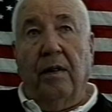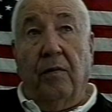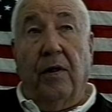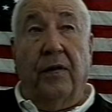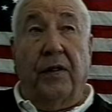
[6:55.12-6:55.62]

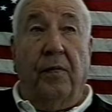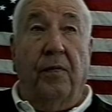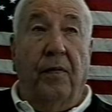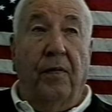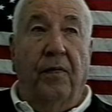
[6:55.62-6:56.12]
what was I,
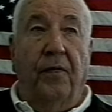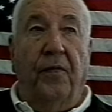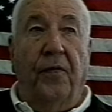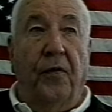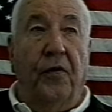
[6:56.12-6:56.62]

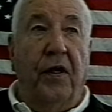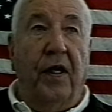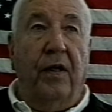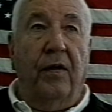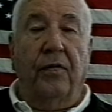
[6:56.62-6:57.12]

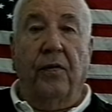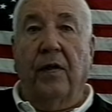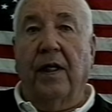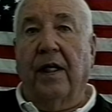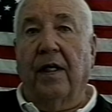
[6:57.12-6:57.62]
13 years
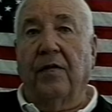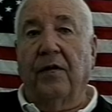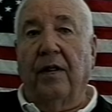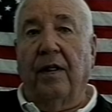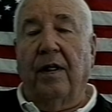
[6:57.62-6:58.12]
old, I guess,
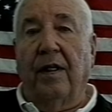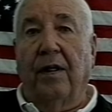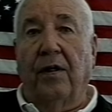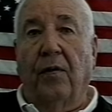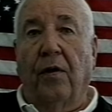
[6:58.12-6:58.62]
and,
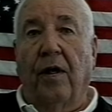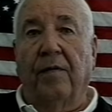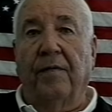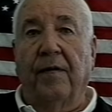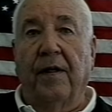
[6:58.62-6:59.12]
and you're
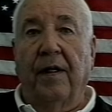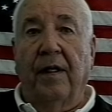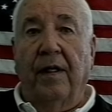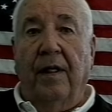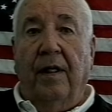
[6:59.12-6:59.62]
off
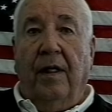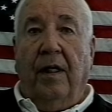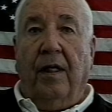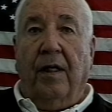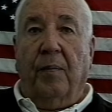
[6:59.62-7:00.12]

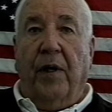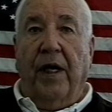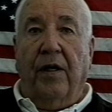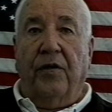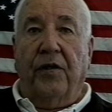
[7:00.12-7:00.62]
uh, by
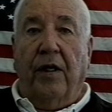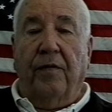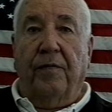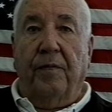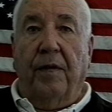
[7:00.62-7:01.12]

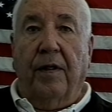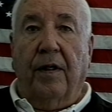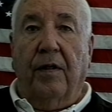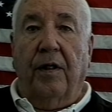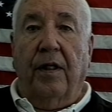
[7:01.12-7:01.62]
yourself a
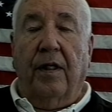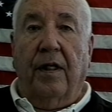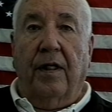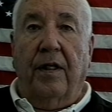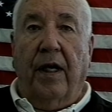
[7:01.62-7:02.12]
good deal
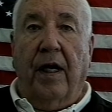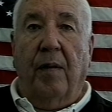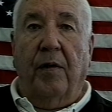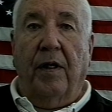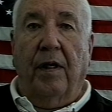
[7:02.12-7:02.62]
of the
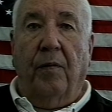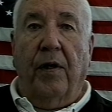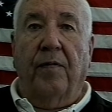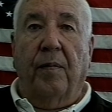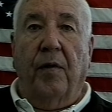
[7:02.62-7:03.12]
time and
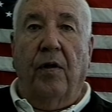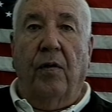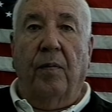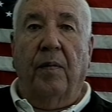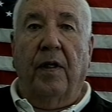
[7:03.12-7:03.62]
away from
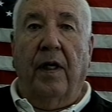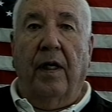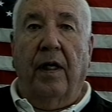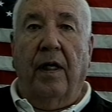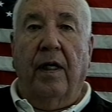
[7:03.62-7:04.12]
home.
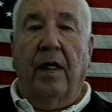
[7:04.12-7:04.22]
And uh,